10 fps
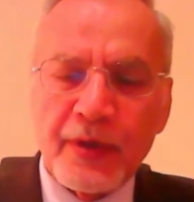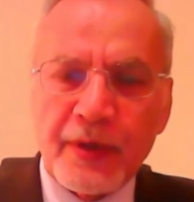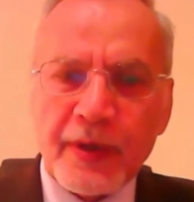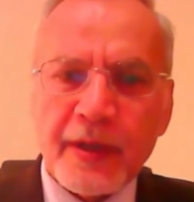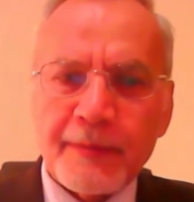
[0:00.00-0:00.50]
be
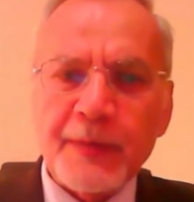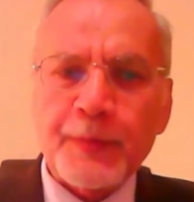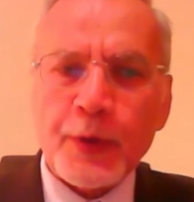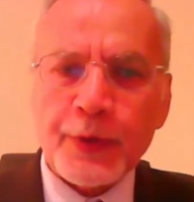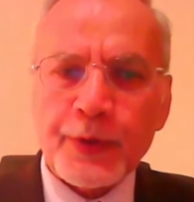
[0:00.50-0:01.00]

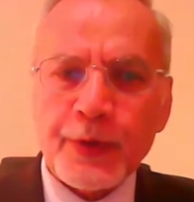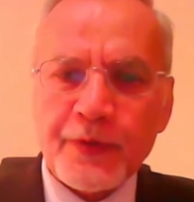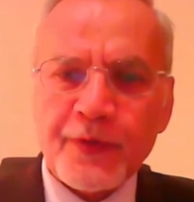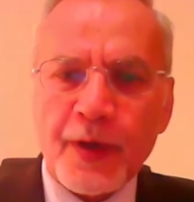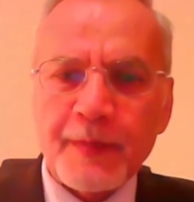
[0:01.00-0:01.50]
produced from
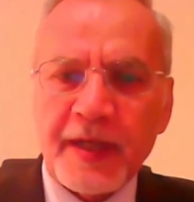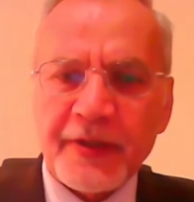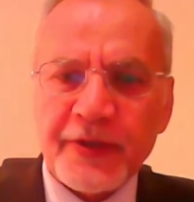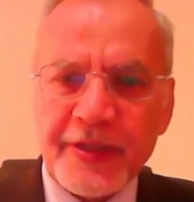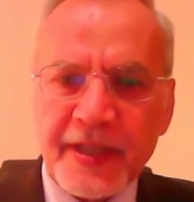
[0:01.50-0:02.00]

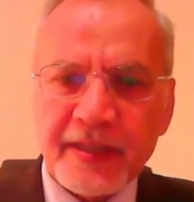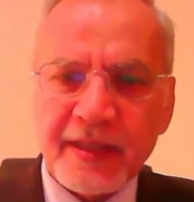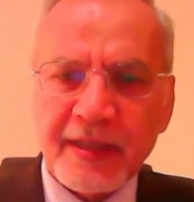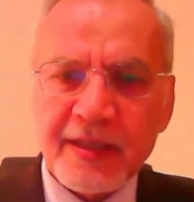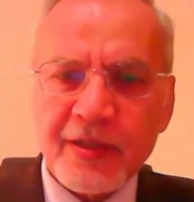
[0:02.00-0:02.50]
electricity.
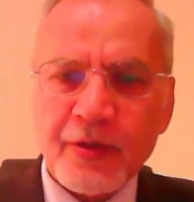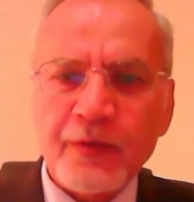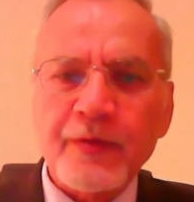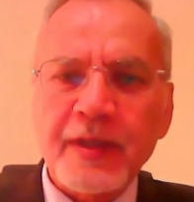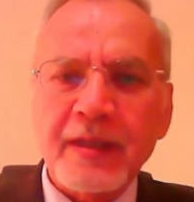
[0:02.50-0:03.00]
So
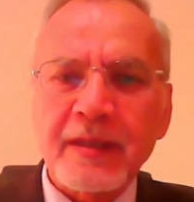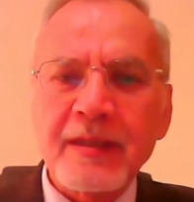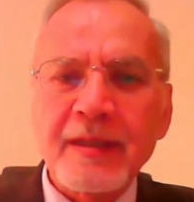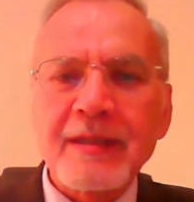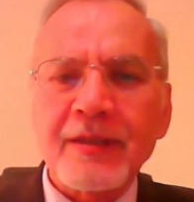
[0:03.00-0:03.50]
we
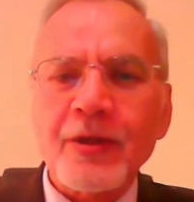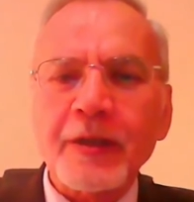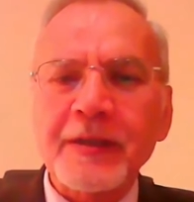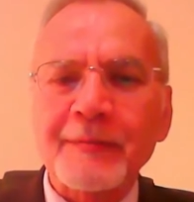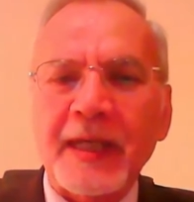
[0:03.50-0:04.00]
talked
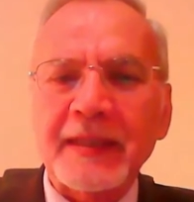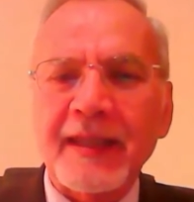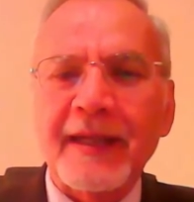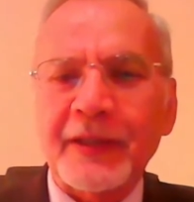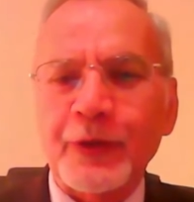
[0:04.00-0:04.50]
about
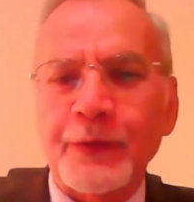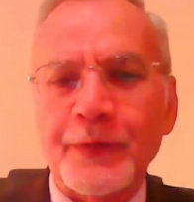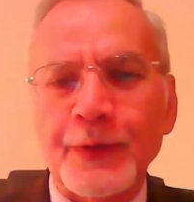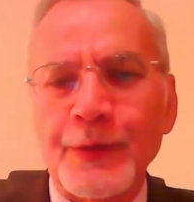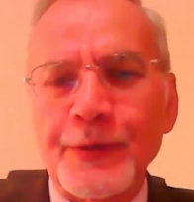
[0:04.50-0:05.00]
electrofuels
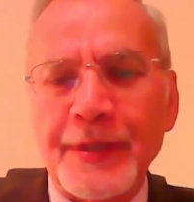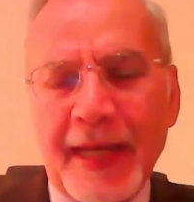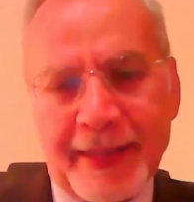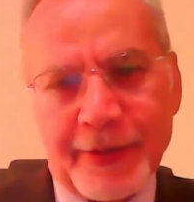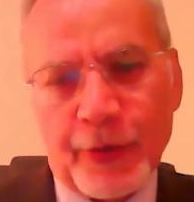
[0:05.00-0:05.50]
and
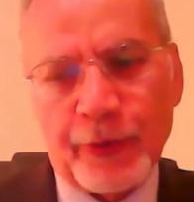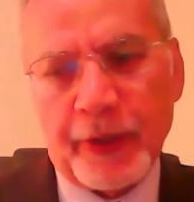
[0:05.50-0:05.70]
so on.